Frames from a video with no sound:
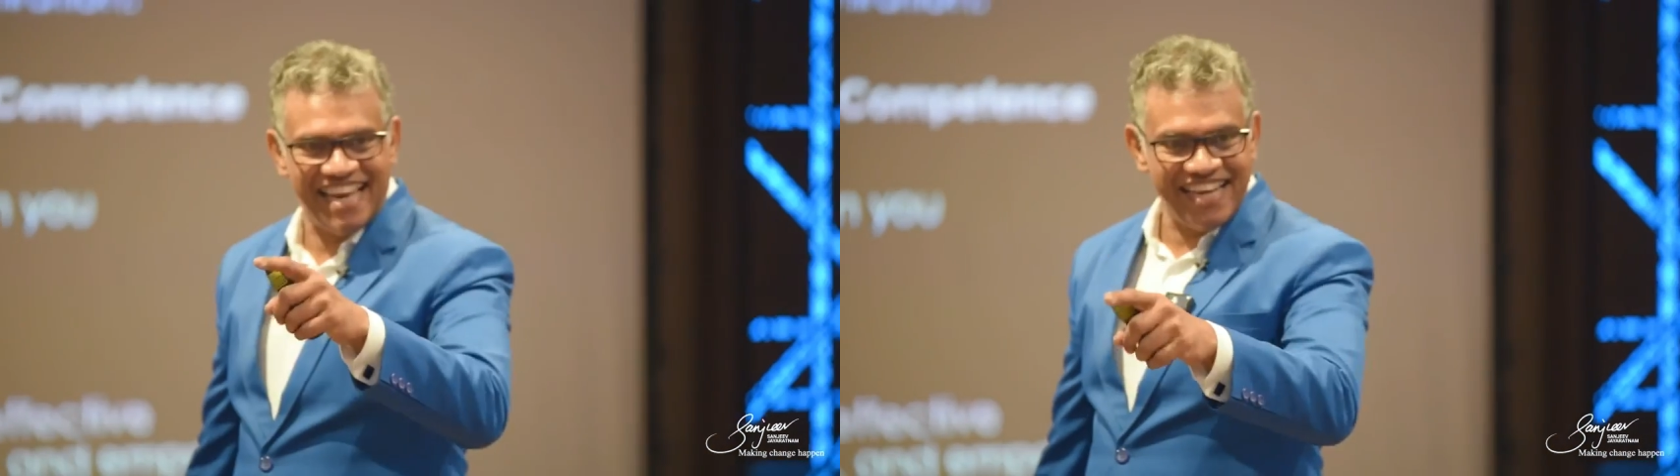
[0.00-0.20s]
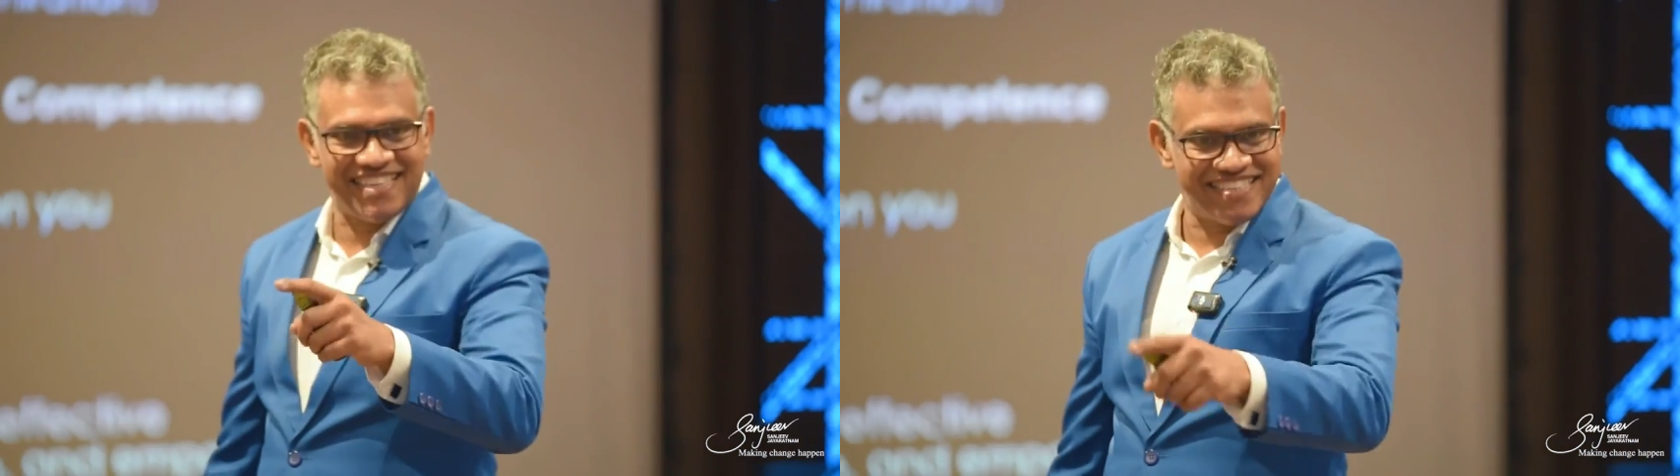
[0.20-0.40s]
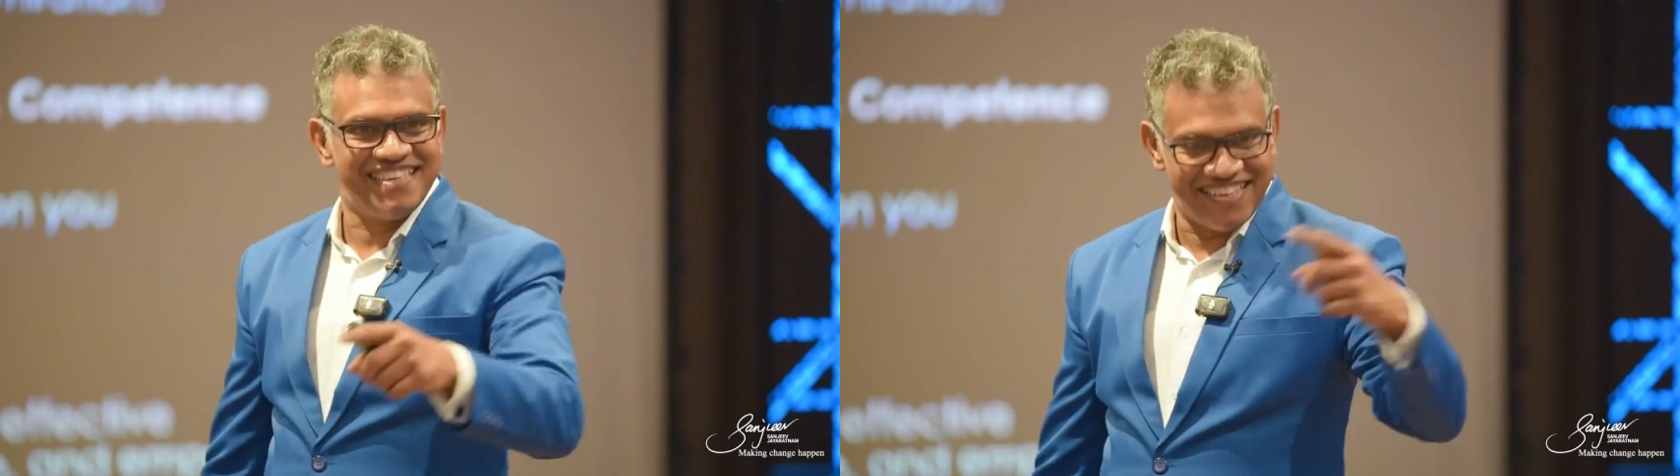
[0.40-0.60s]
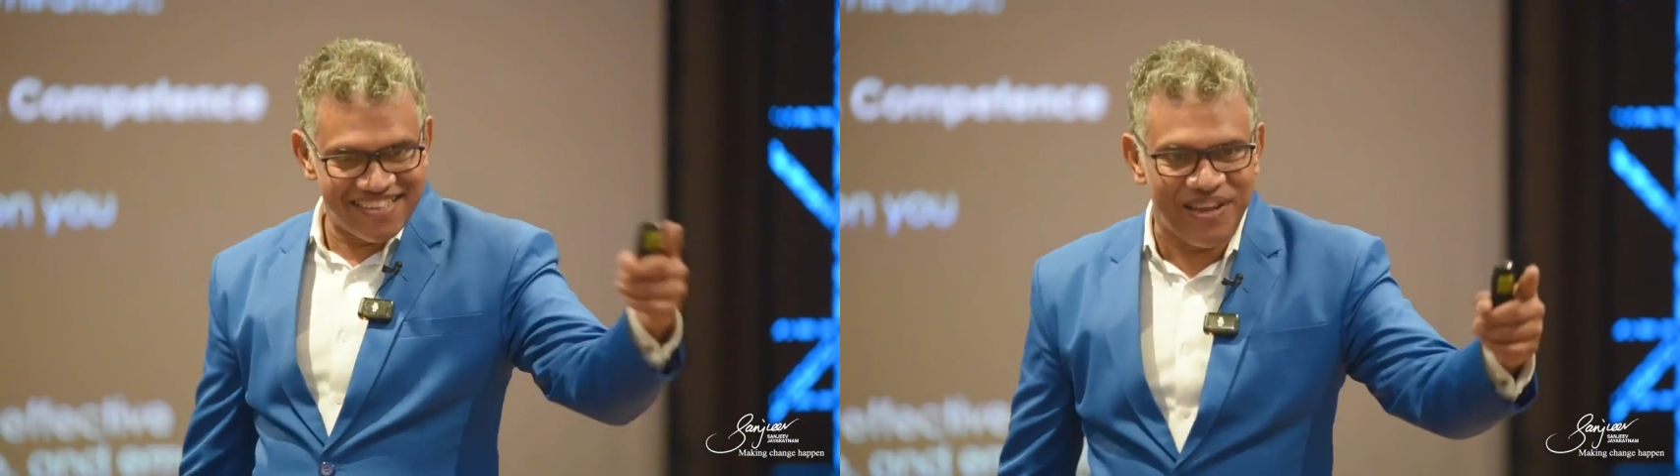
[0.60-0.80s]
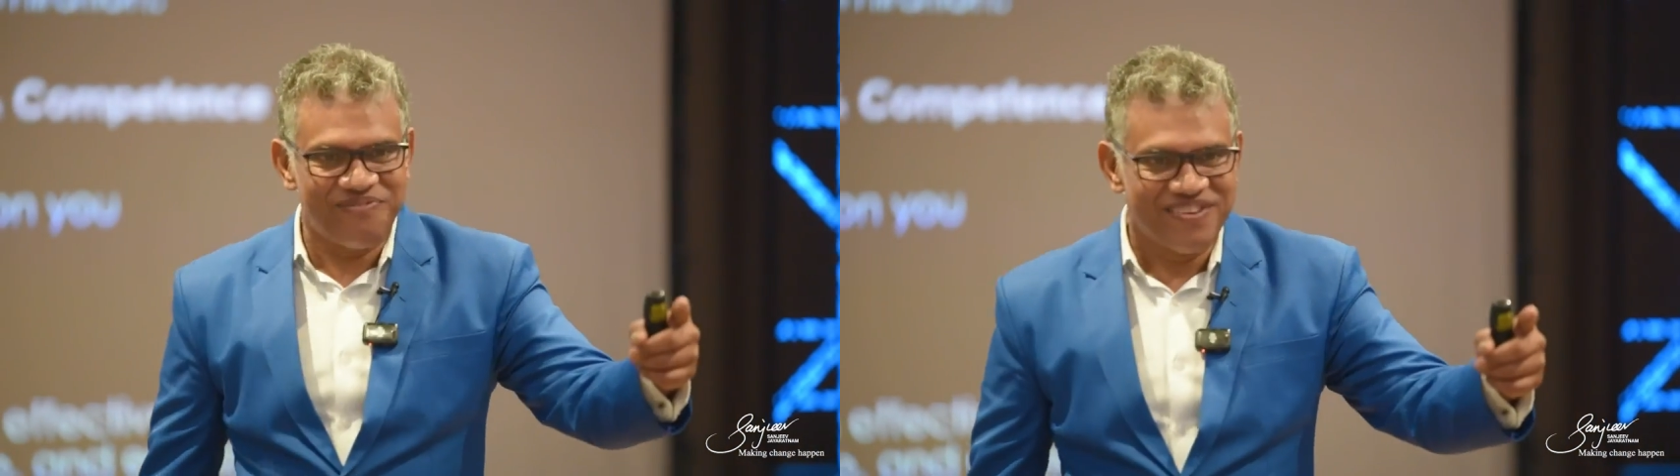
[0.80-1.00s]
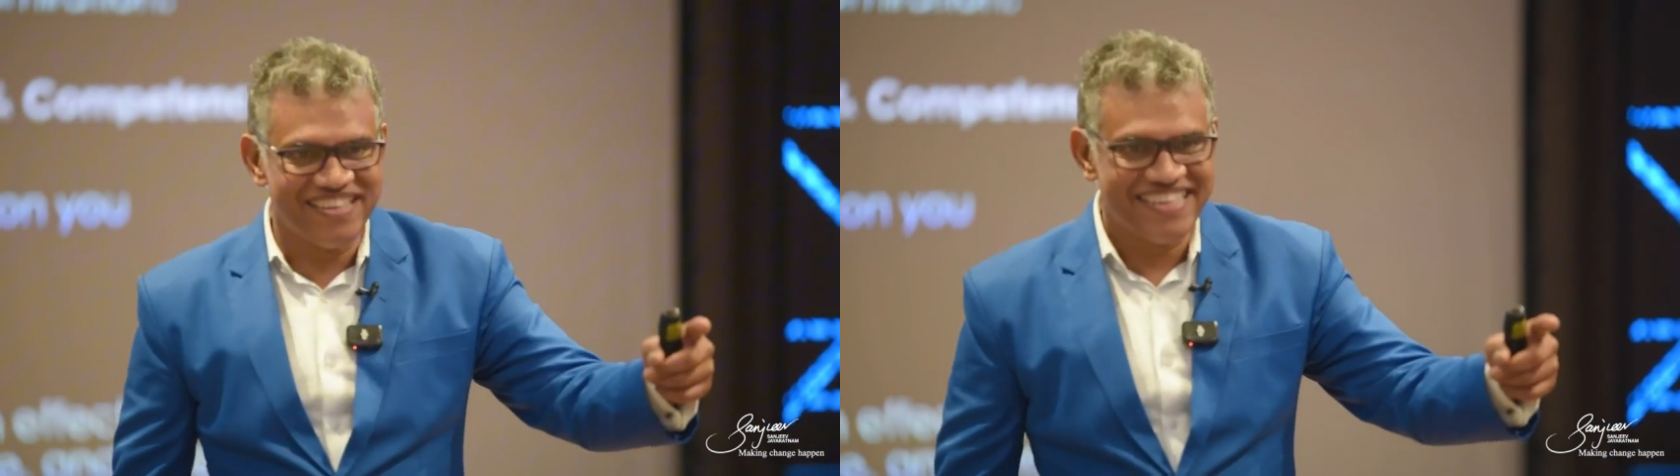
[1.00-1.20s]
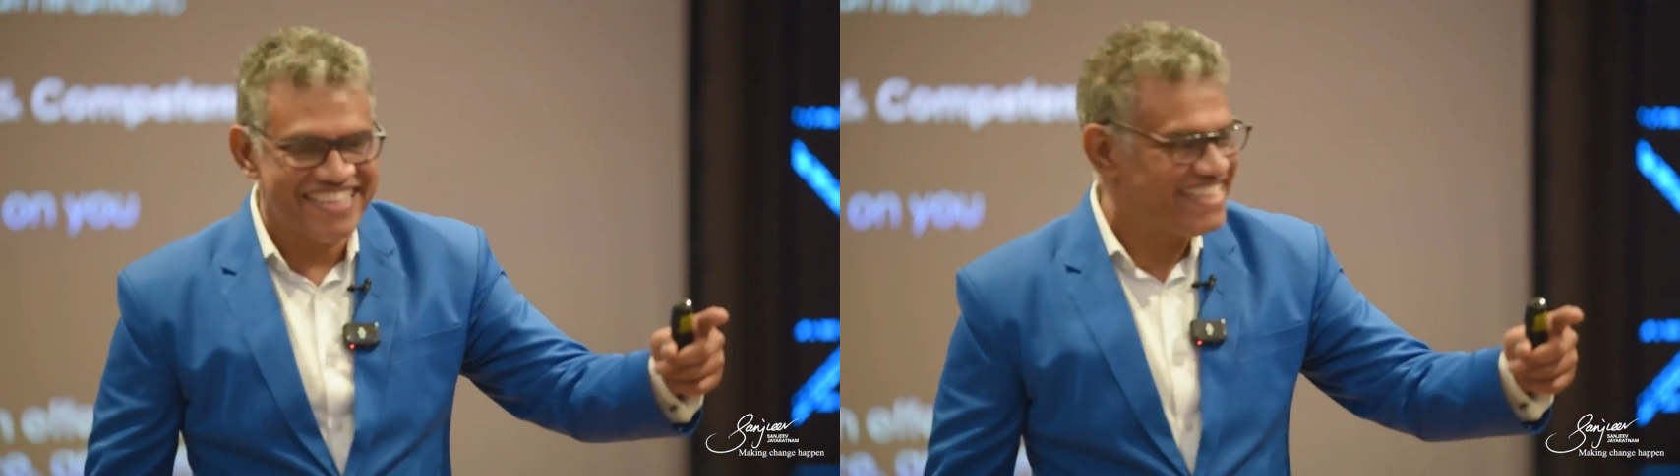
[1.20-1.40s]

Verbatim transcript: he likes them.